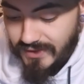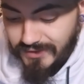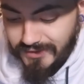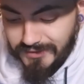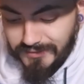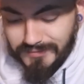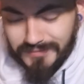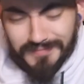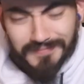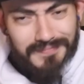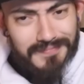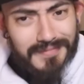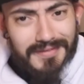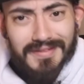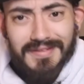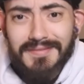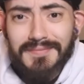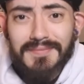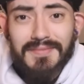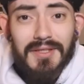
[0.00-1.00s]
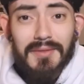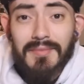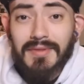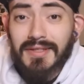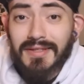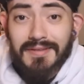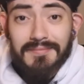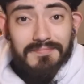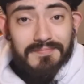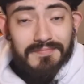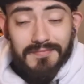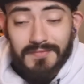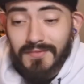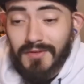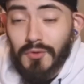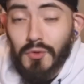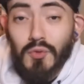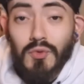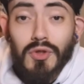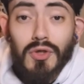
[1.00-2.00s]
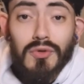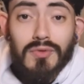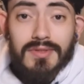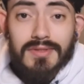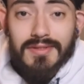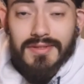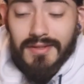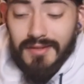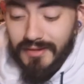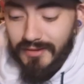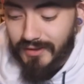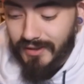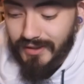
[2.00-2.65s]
Um, but I mean, who knows?